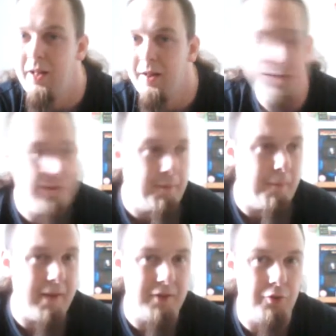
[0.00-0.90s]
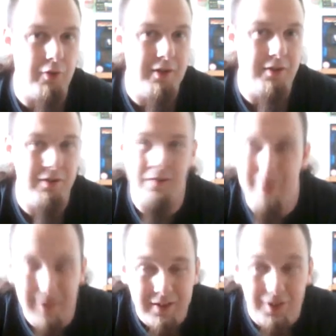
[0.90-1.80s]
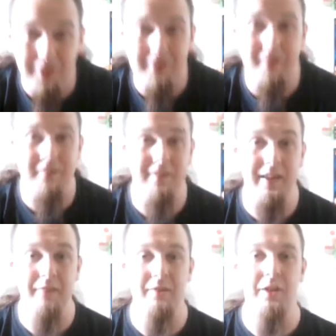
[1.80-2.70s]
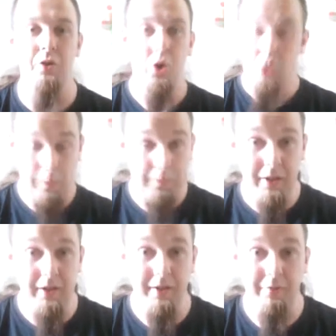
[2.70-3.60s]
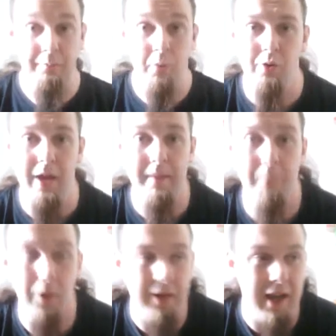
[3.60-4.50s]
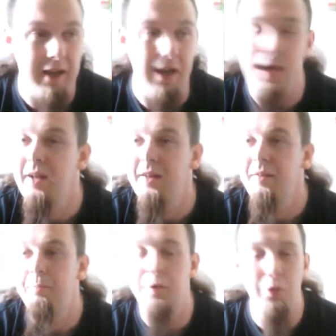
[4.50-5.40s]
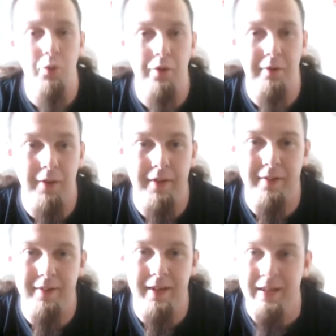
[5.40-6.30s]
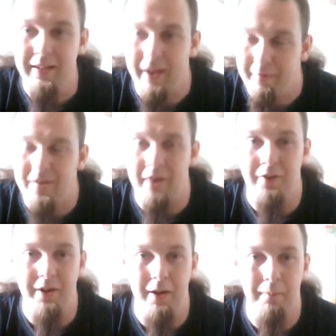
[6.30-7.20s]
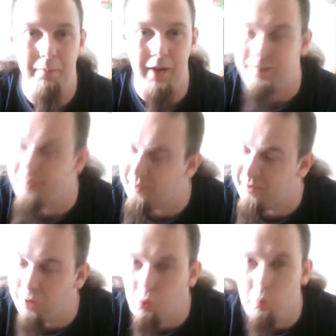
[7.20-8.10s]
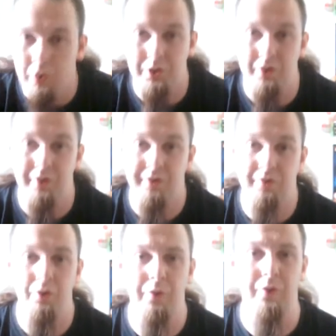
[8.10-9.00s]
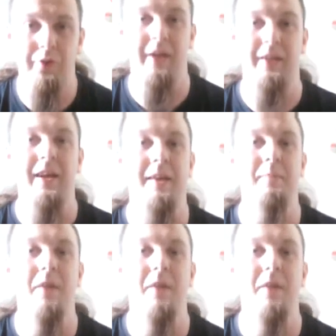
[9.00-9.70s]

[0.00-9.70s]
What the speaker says: Super Metroid's kind of the same deal, completely different ballgame, but again, pure simplicity, yet very complex. There's so much to discover in that game.